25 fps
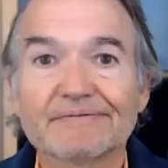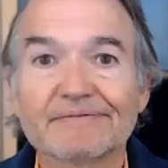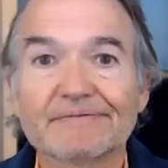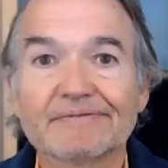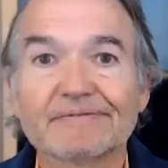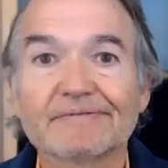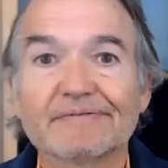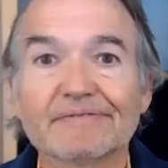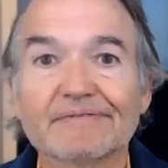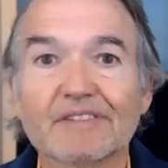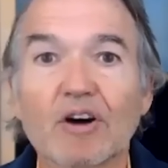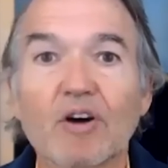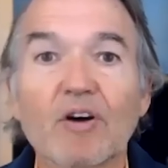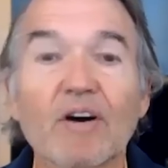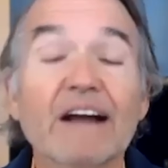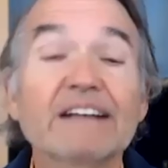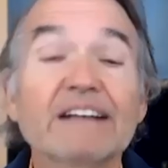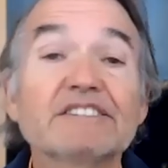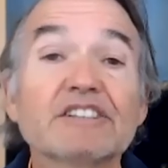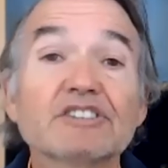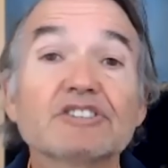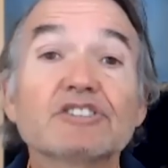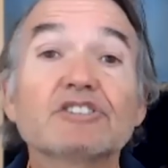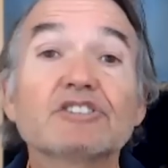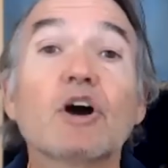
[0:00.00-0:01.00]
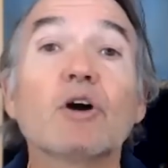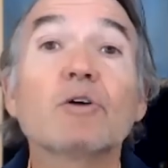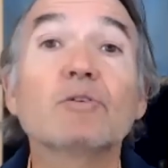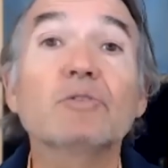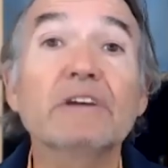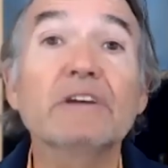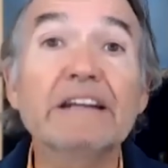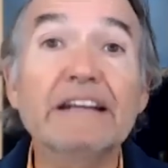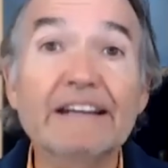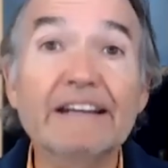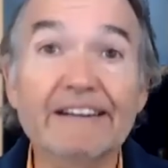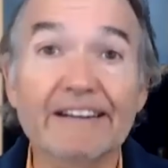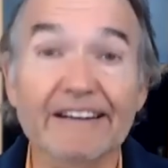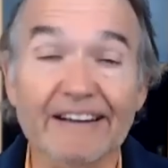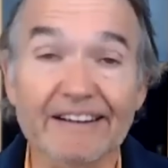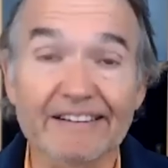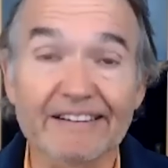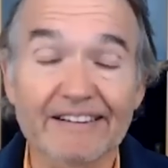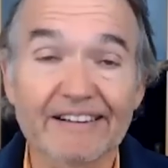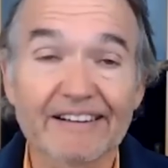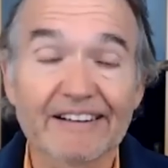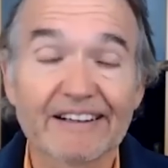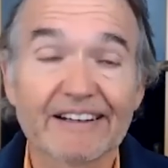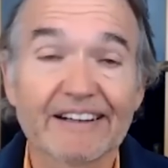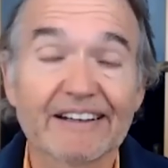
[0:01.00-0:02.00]
or I just don't need it.
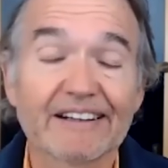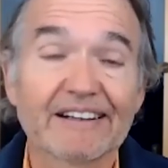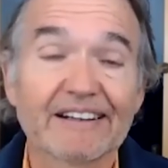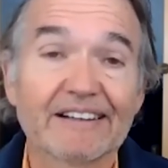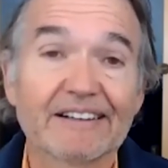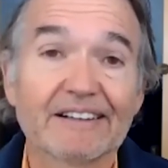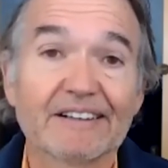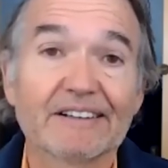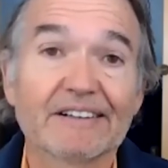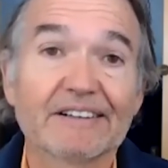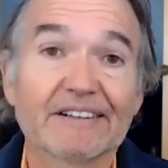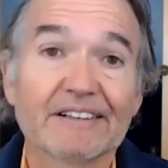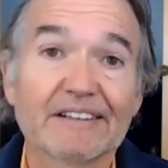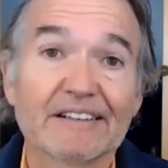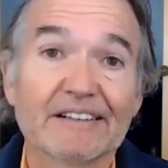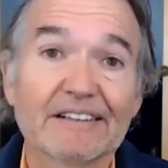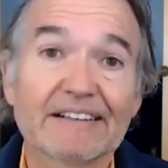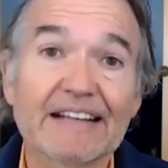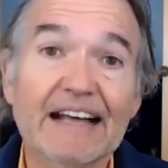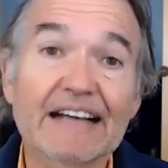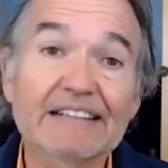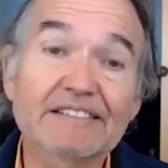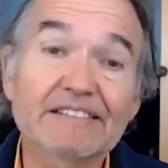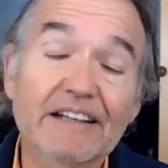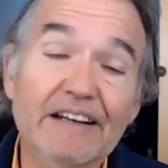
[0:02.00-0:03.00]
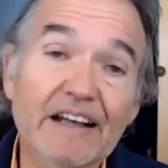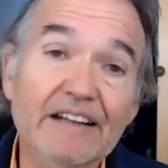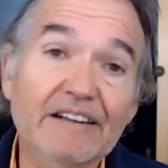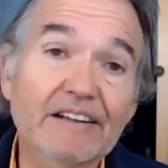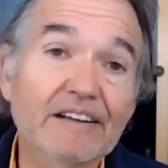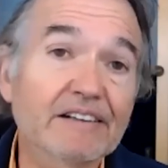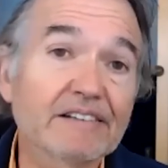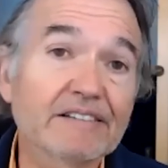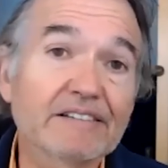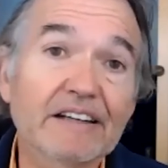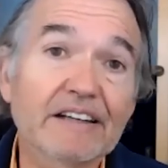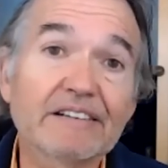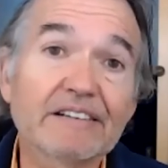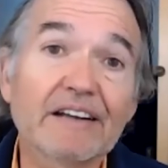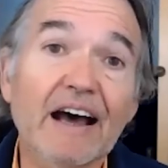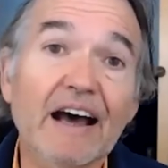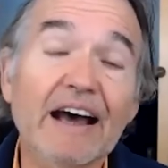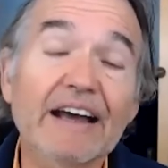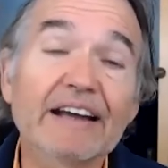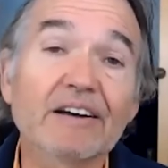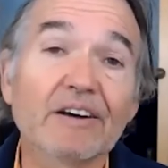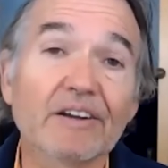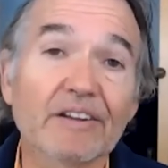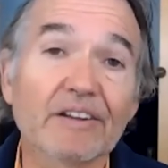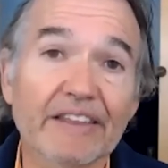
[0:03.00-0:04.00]
That's yeah. another
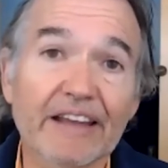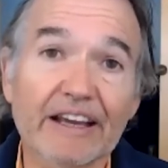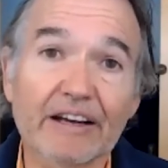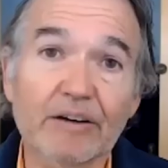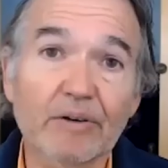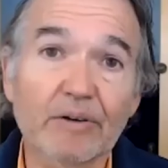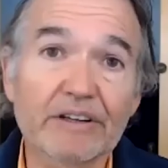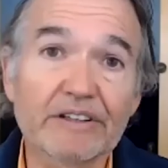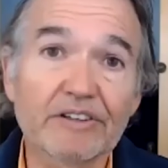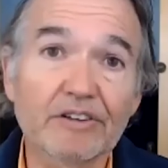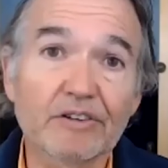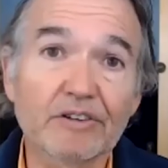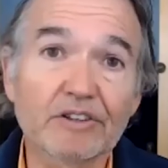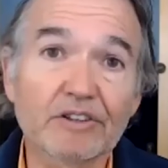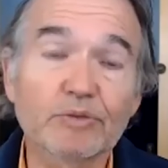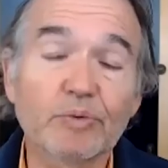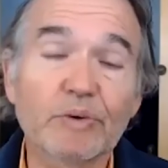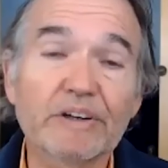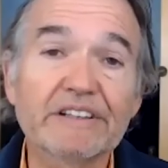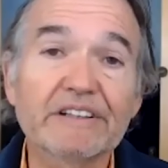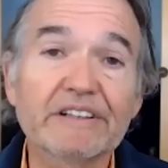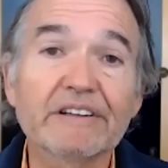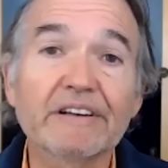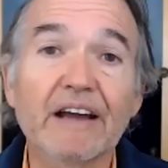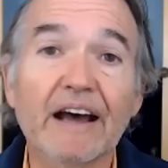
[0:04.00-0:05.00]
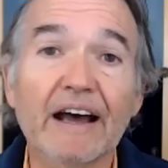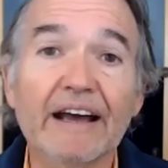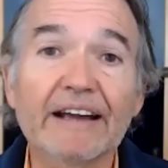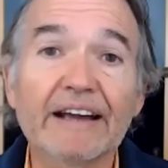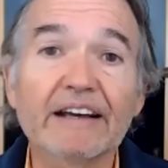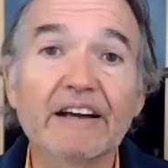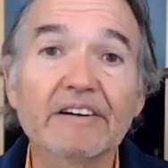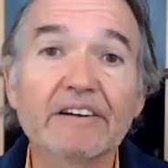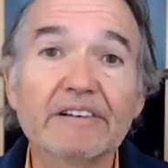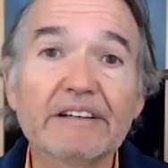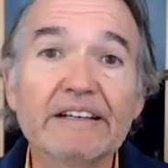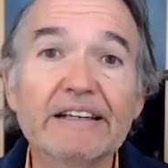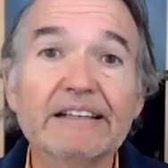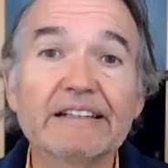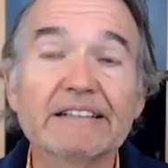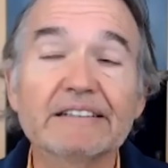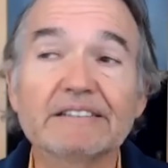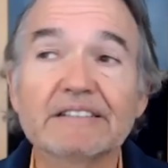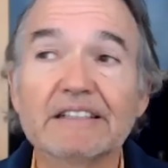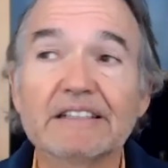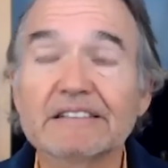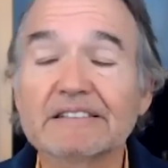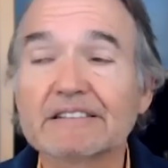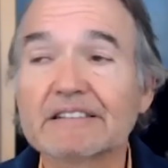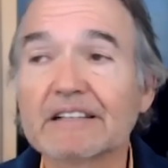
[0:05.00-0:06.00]
denial thing we do is we deny our needs.
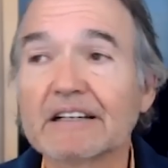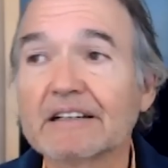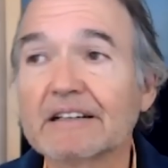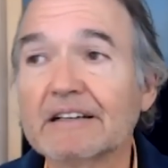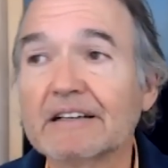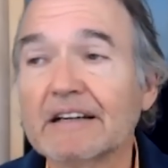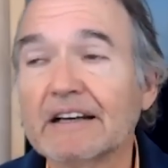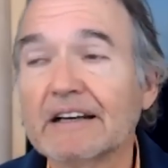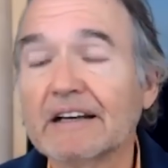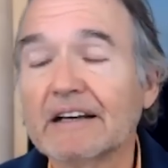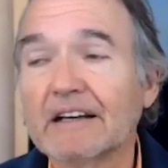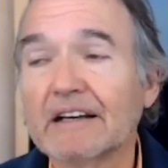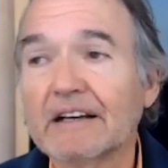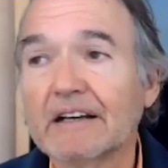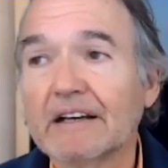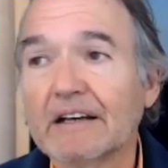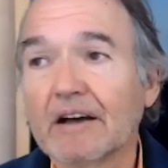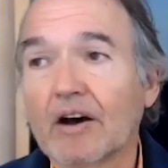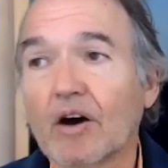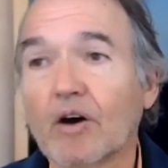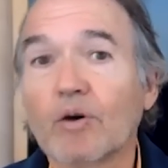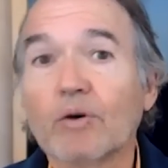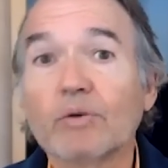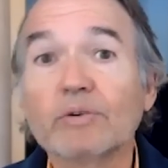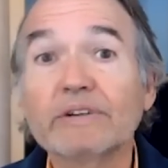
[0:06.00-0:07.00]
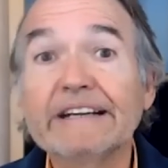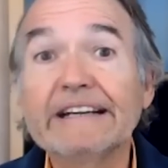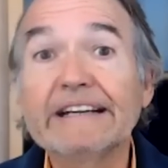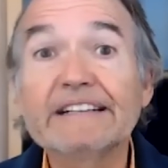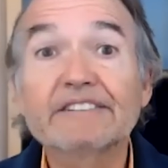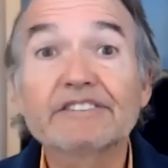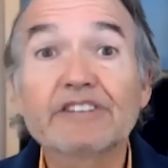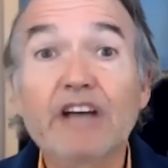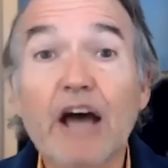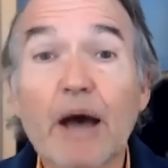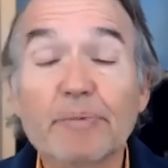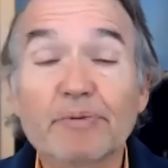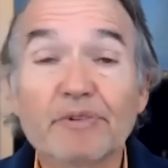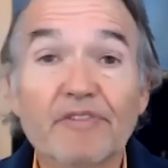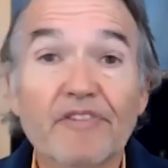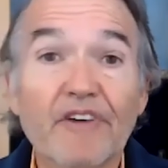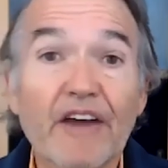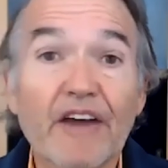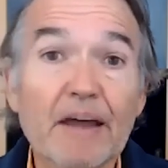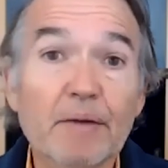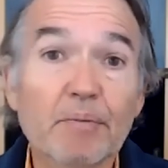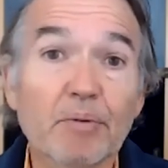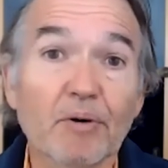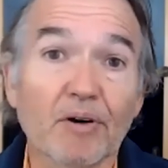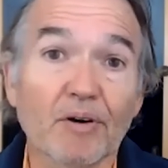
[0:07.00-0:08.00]
It's the old Aesop's
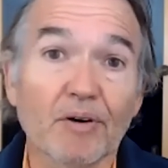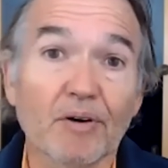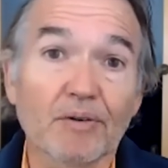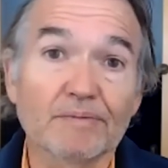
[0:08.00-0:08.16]
fable